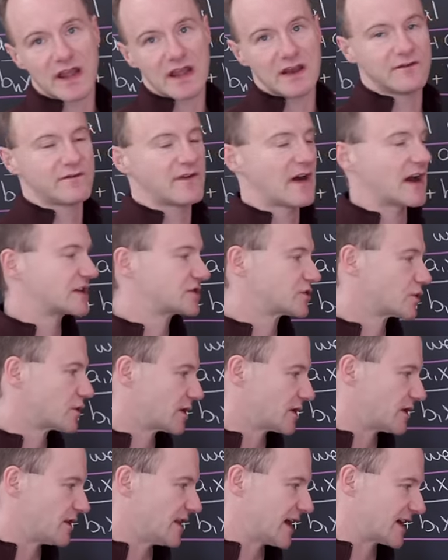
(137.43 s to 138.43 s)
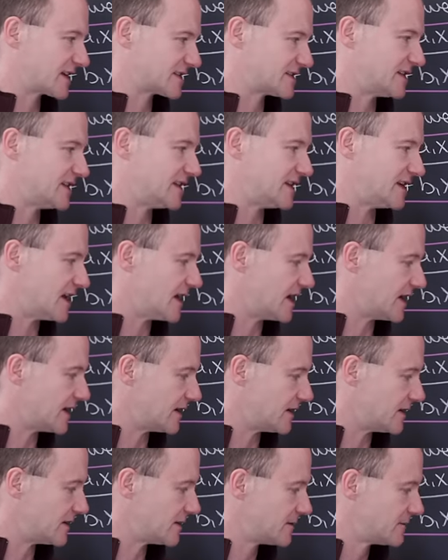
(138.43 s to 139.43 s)
n factorial x to the
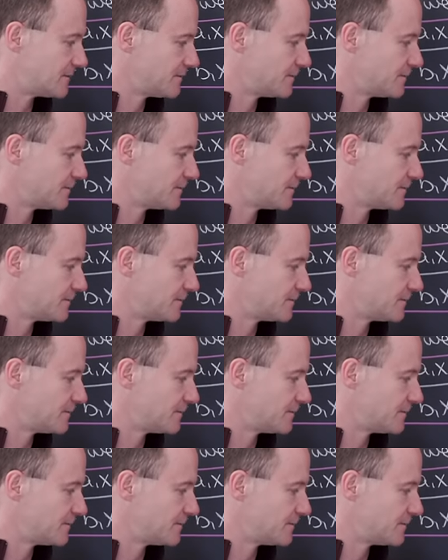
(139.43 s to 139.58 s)
n.